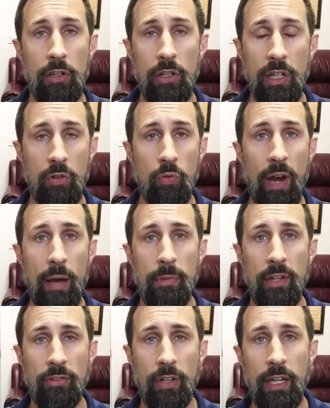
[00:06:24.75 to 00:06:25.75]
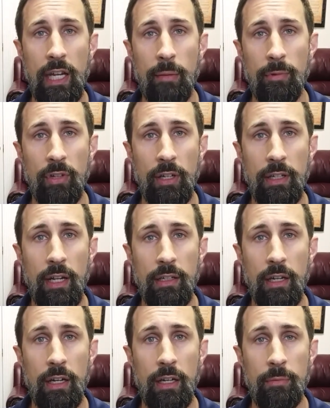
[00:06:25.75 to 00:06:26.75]
You can grab this on
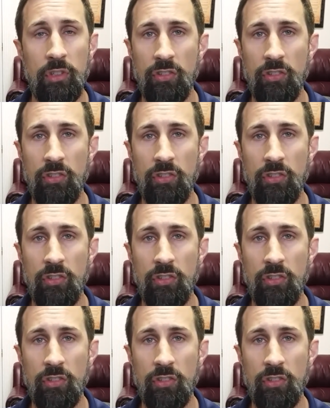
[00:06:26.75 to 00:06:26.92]
Amazon.com.